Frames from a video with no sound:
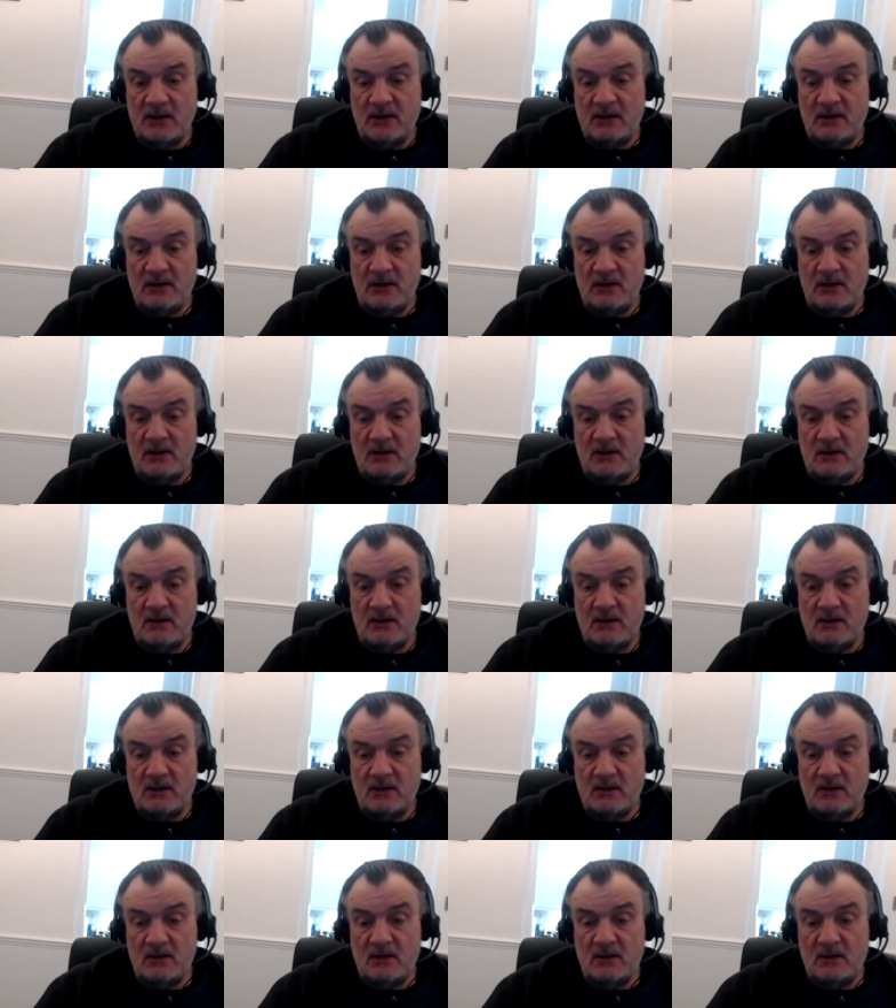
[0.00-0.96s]

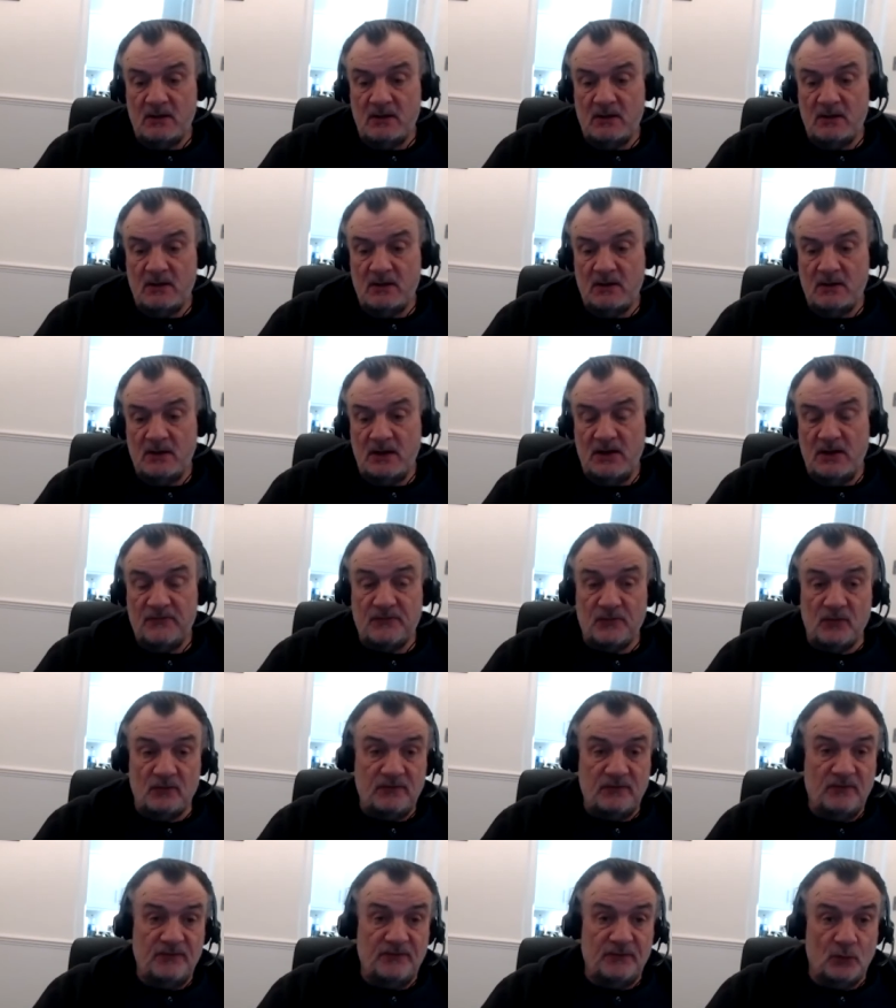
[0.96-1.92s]
uh, if
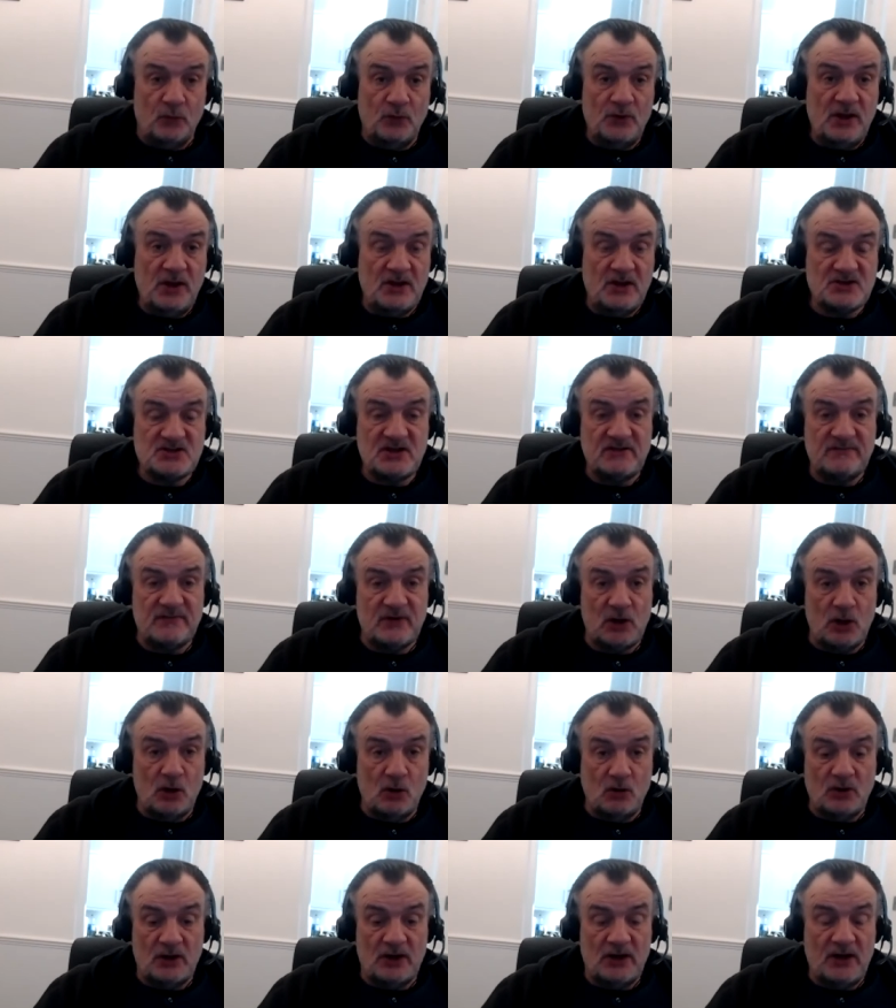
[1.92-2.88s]
not for four years, even
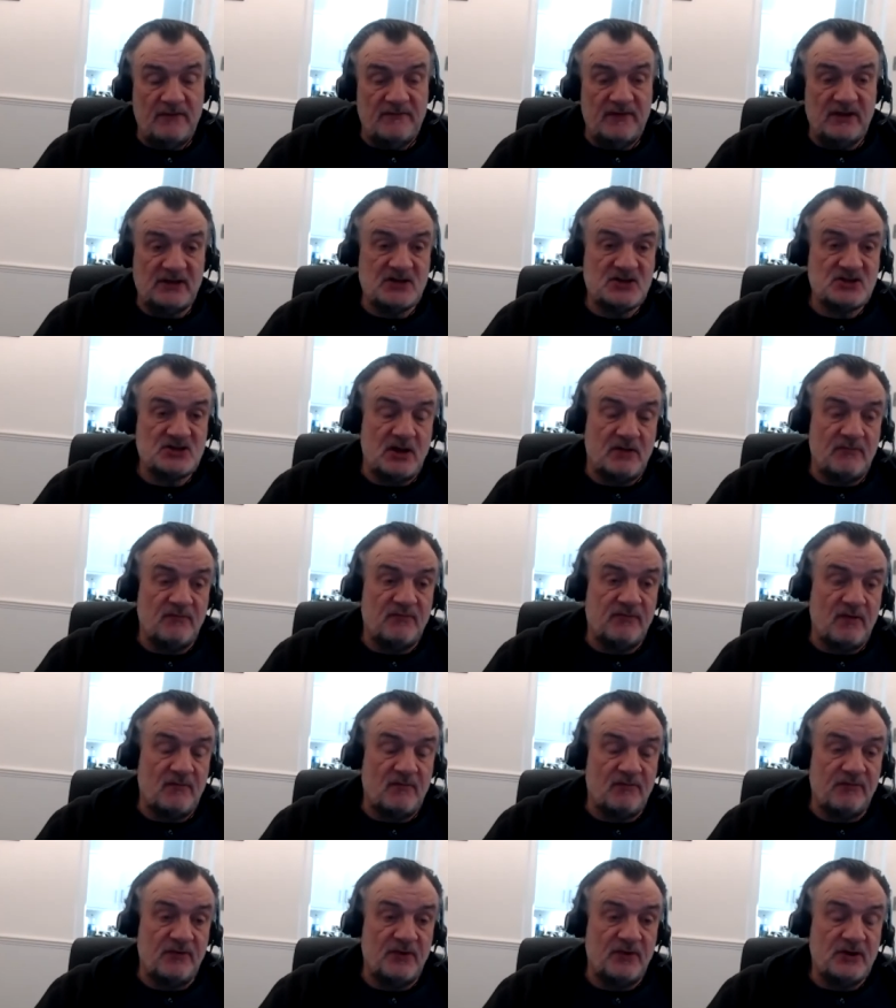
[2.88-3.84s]
longer, they've had the same
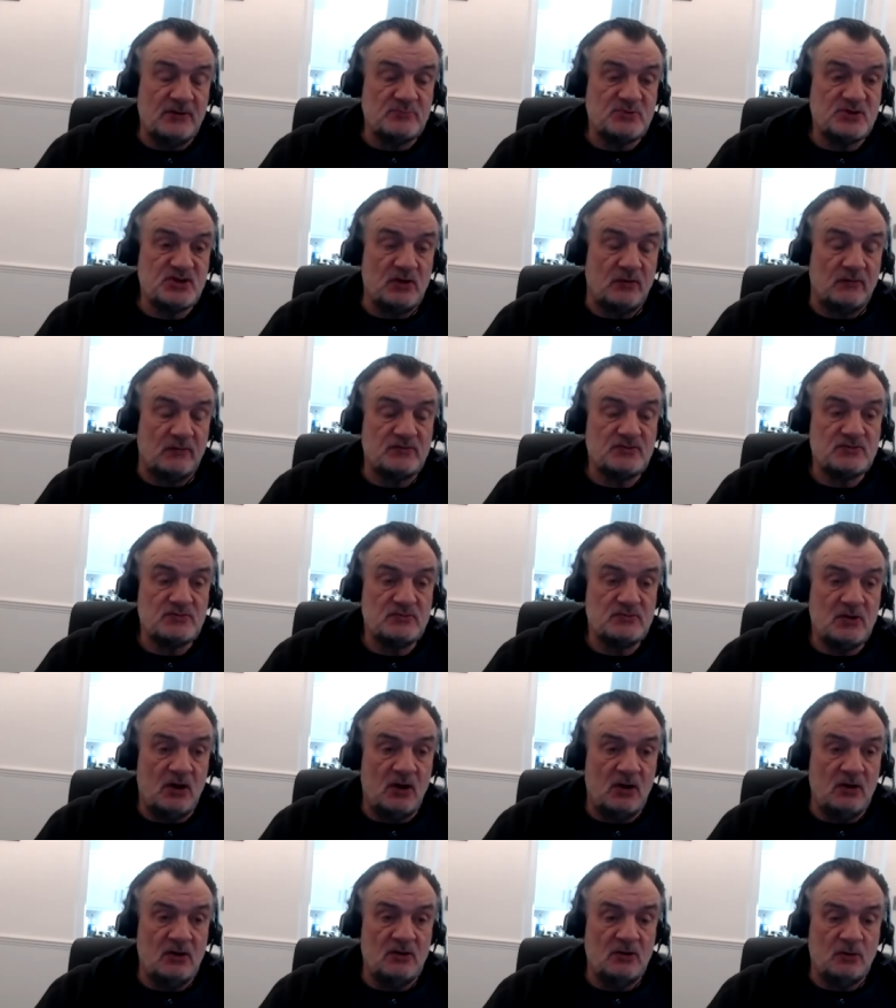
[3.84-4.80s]
front three themselves.
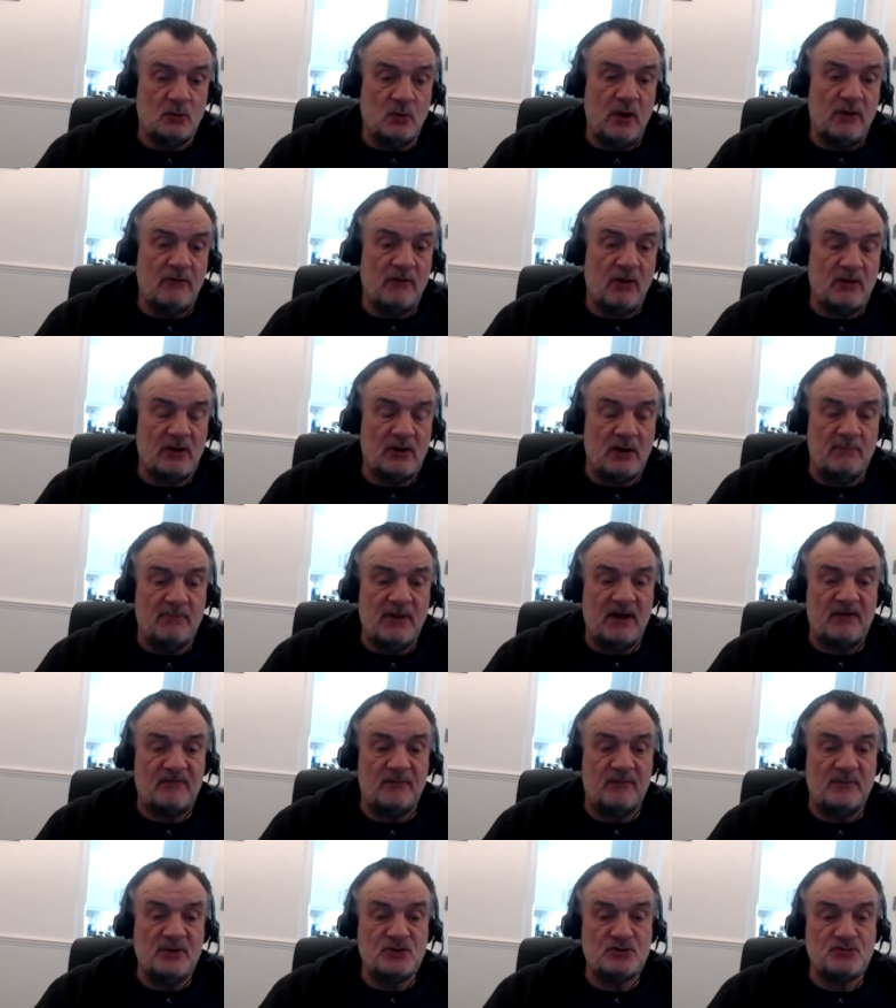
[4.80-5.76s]
Uh, Aguero come back
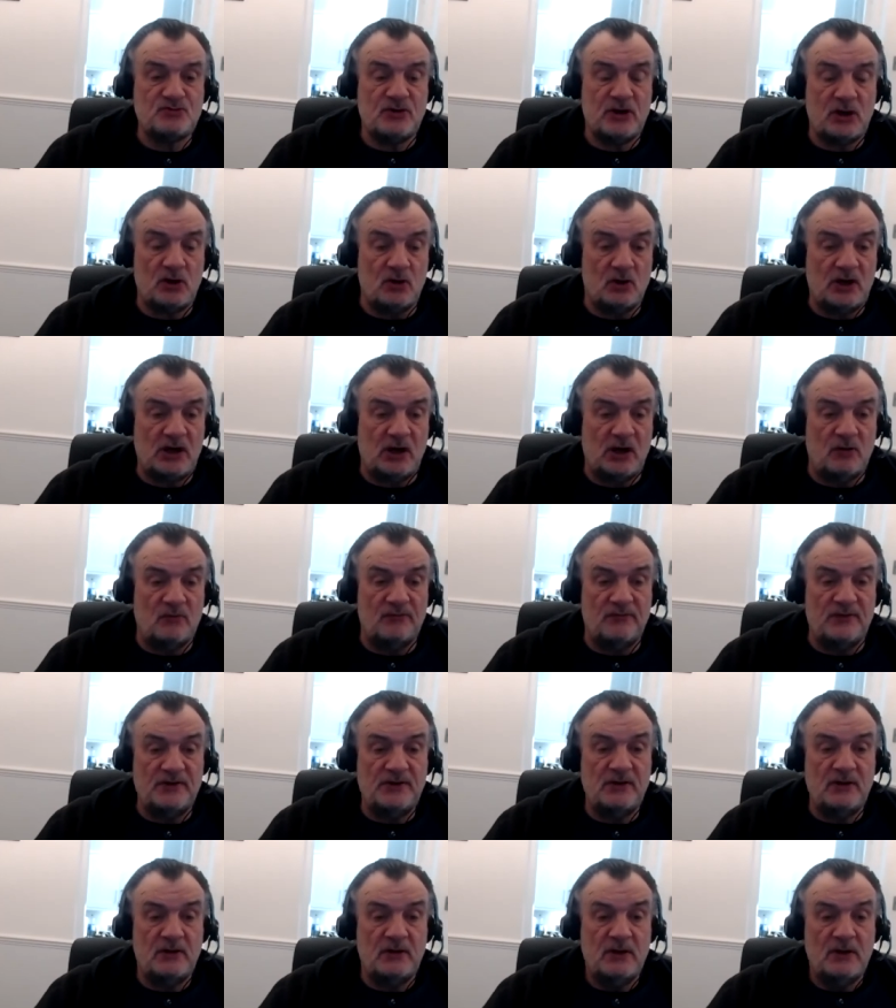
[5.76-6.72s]
from injury and got
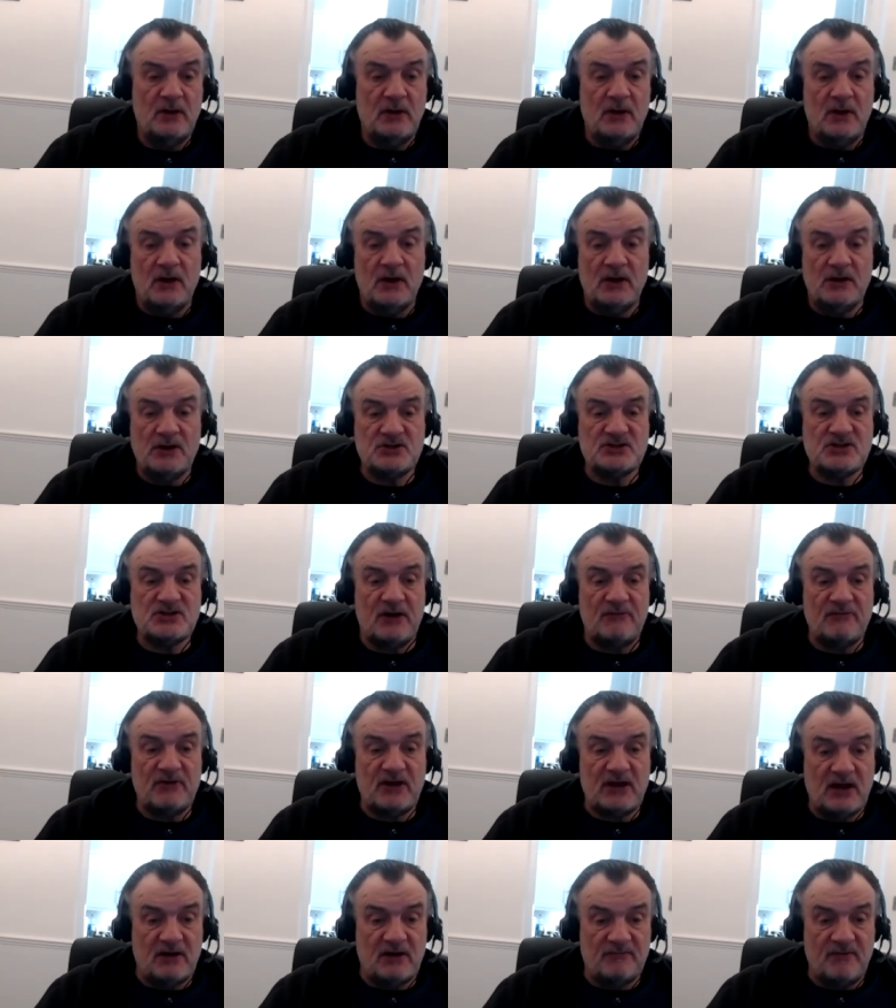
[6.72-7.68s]
COVID, and he's now
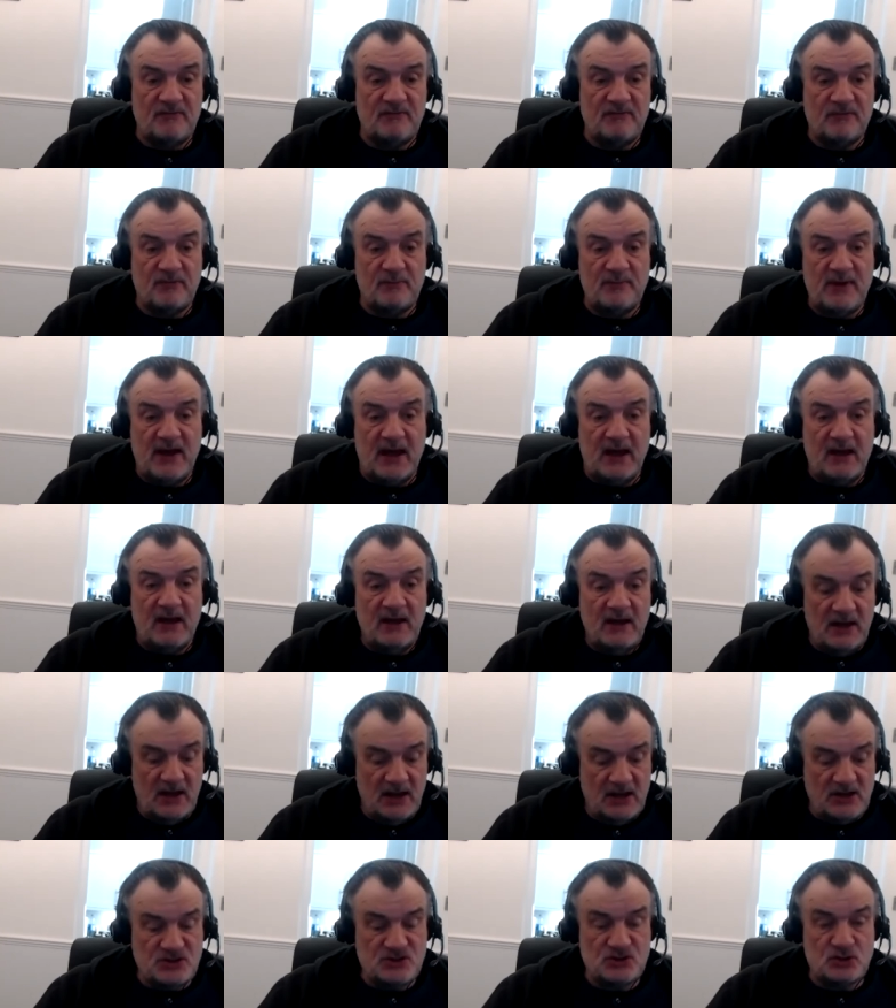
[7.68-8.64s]
recovering from that.
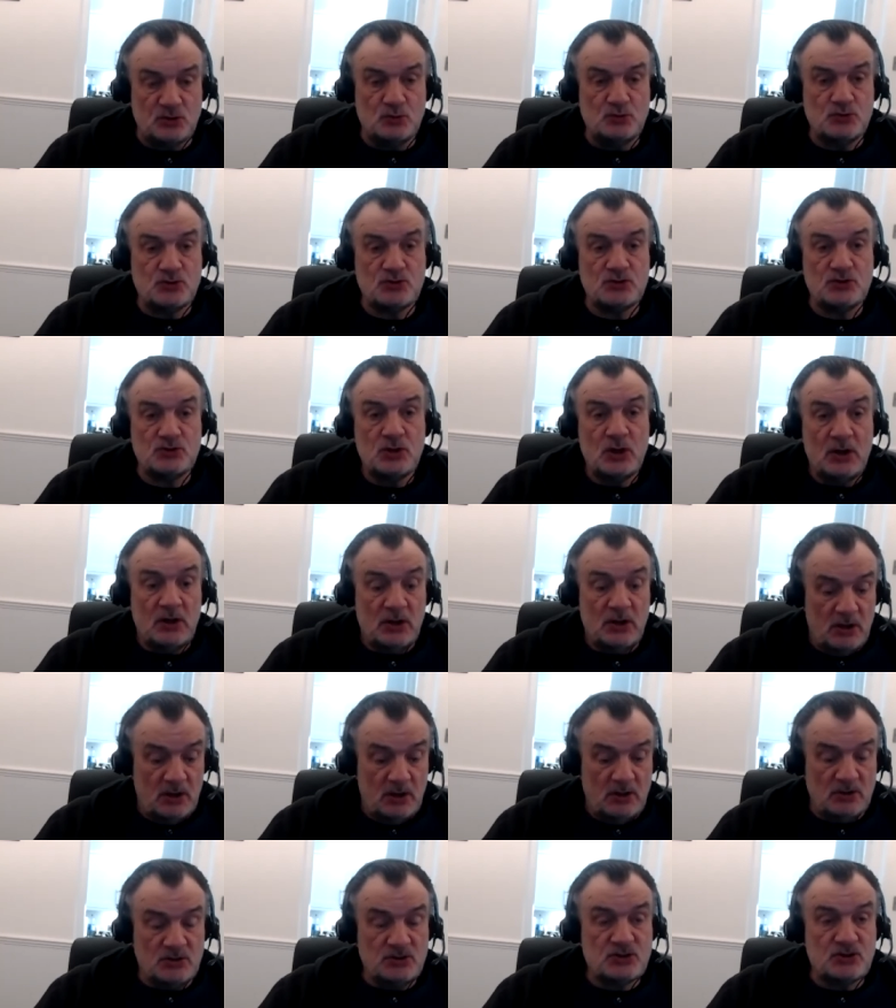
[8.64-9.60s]
Jesus
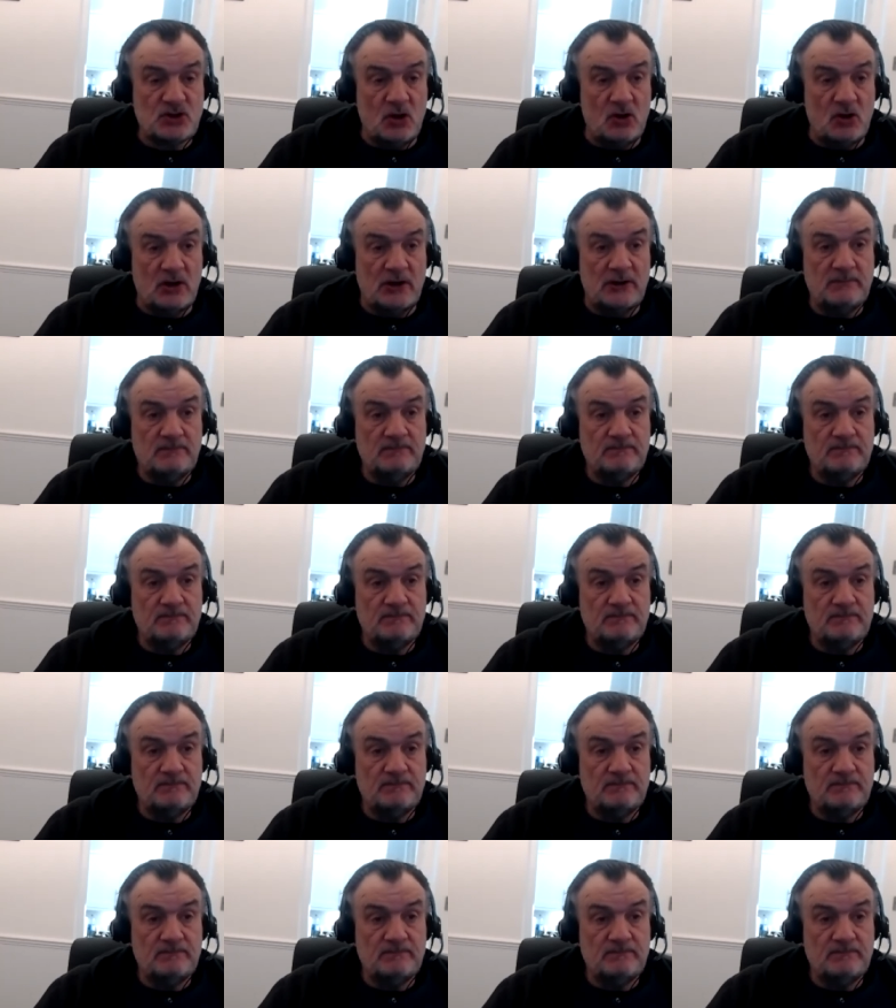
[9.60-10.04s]
and Sterling,